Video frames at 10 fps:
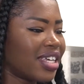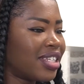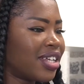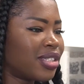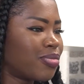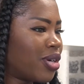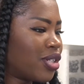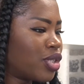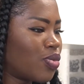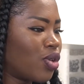It doesn't
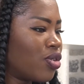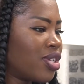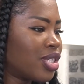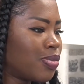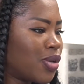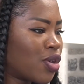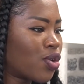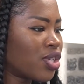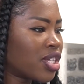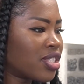matter, small audience, big
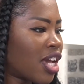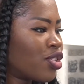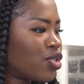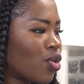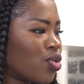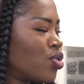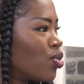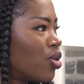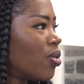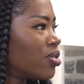audience. I don't
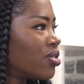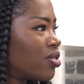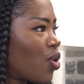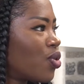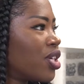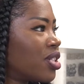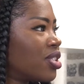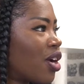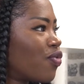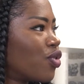do those.
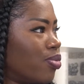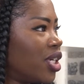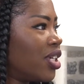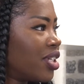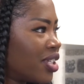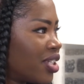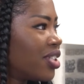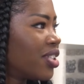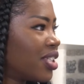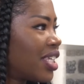Audience are for me.
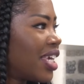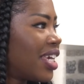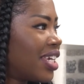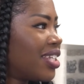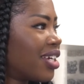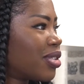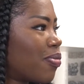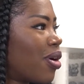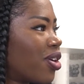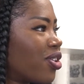It
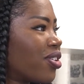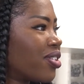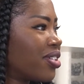doesn't matter.